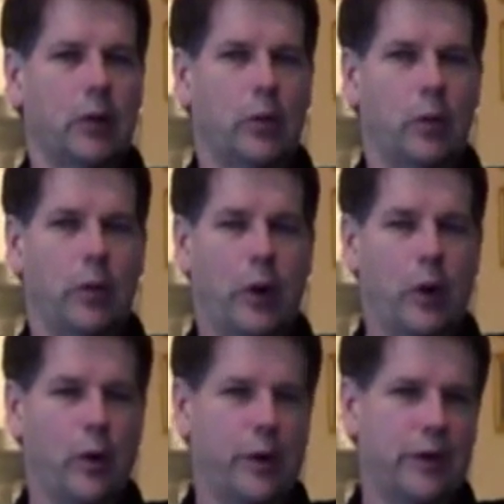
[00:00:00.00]
With
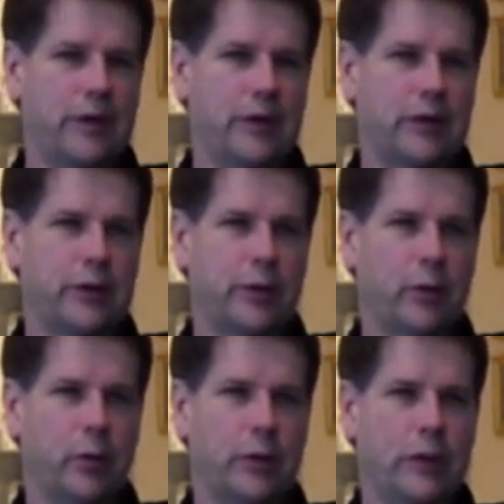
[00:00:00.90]
our organization,
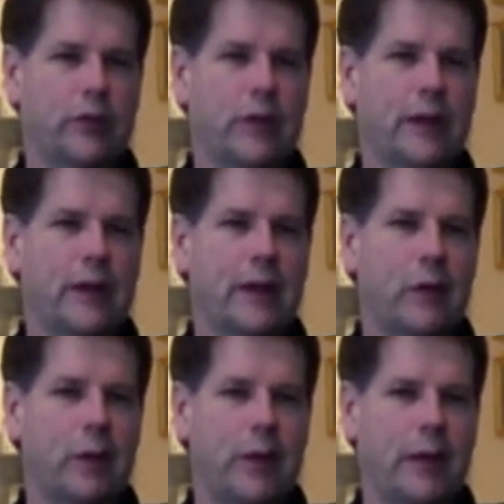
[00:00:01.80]
we train
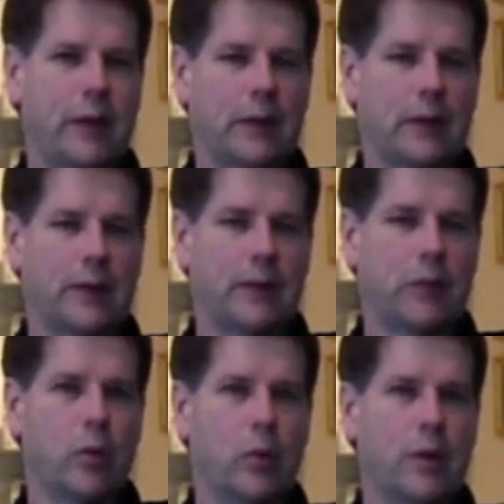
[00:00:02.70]
everyone that comes on
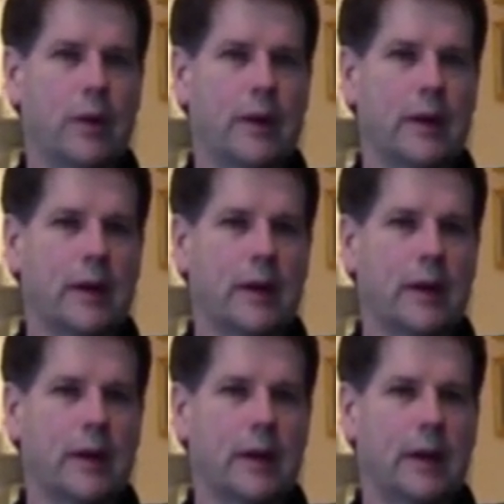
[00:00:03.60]
board.
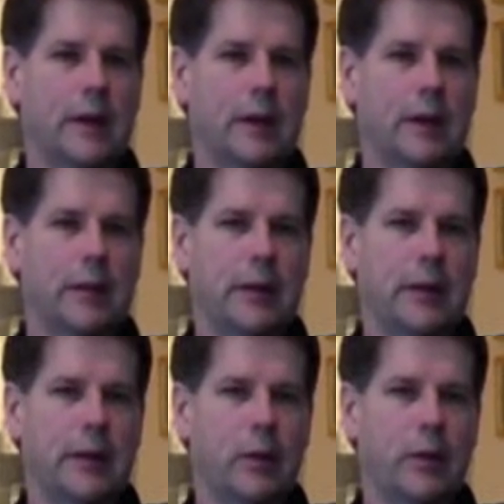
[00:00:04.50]
It could be
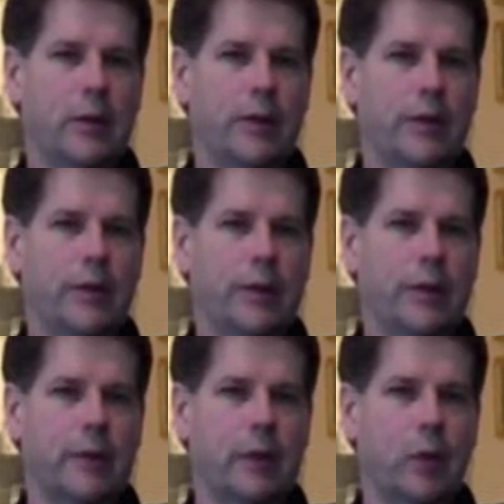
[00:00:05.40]
anywhere from
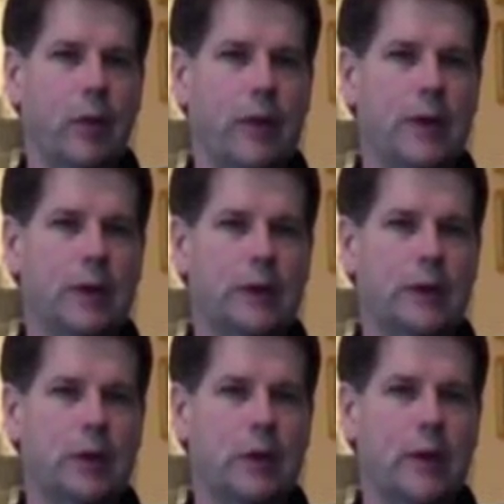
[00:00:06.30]
a week to
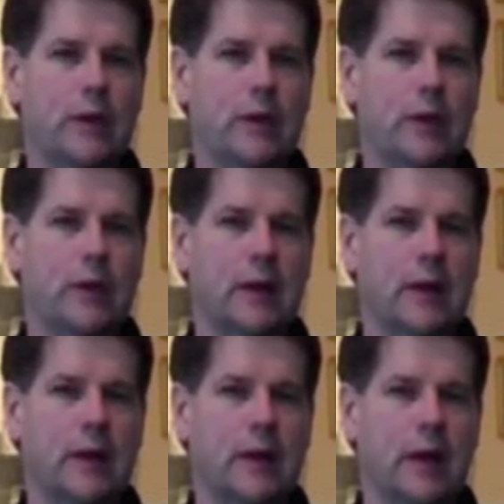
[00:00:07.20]
2 weeks, and
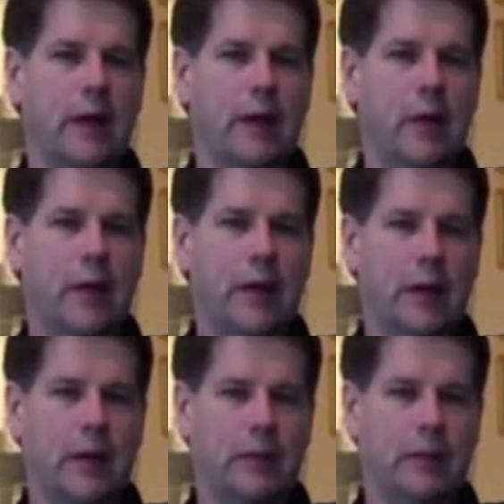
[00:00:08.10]
everyone that
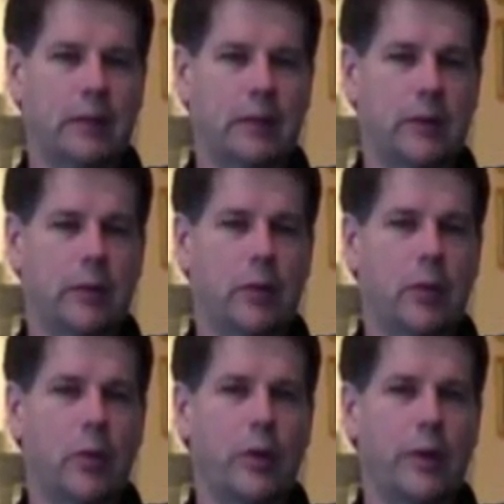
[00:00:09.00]
comes
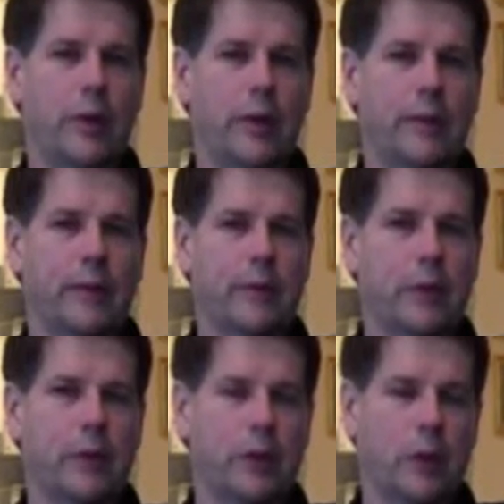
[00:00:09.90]
board with
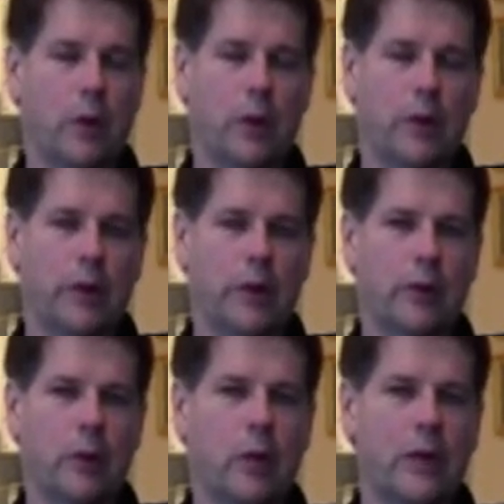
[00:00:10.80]
we do a regular
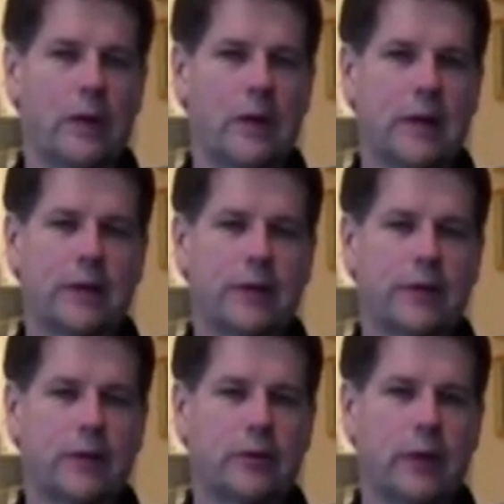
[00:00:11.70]
orientation the
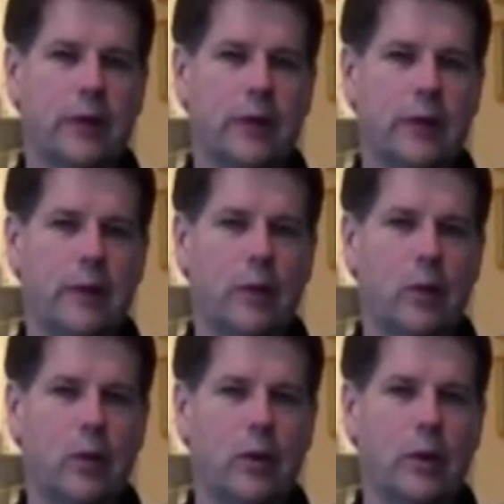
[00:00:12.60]
first day they're on
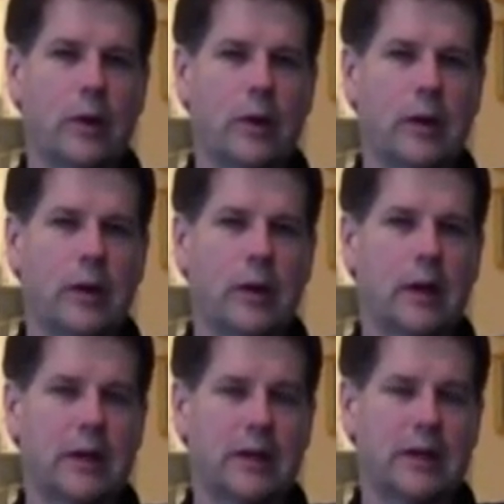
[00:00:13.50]
board,
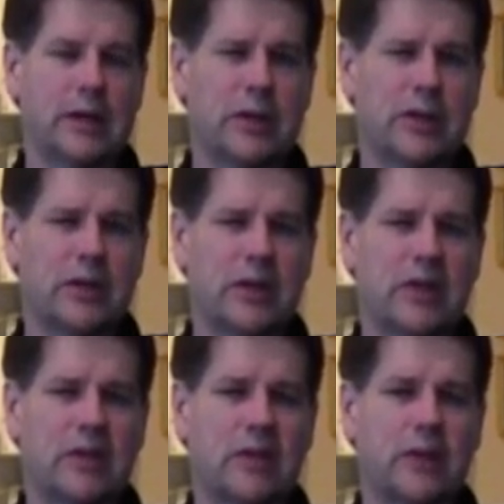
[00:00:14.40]
continue education that's